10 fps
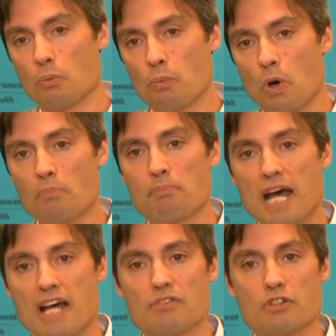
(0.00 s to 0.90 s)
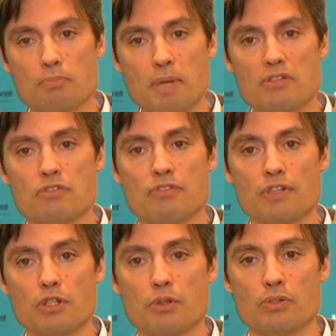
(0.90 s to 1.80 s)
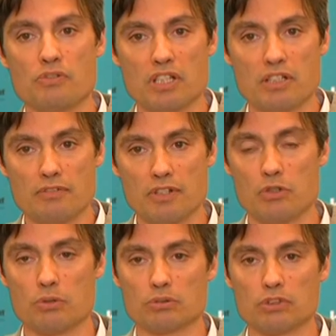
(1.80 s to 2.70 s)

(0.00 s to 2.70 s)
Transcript: what mask is best for you as an individual,